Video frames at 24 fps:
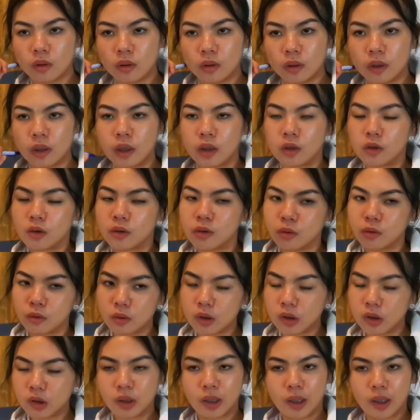they should
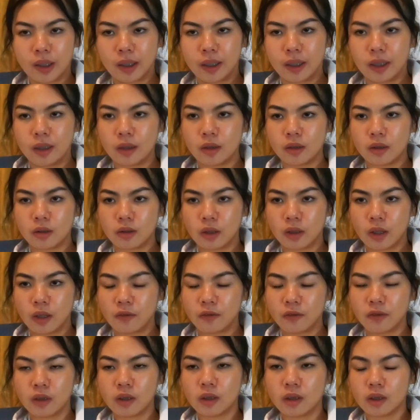try
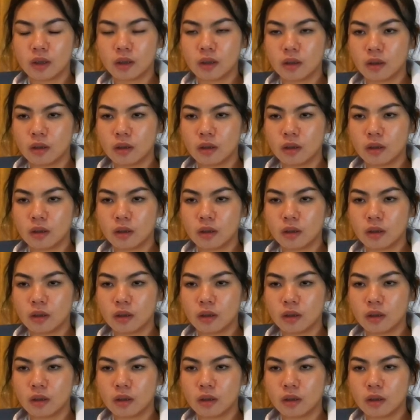first.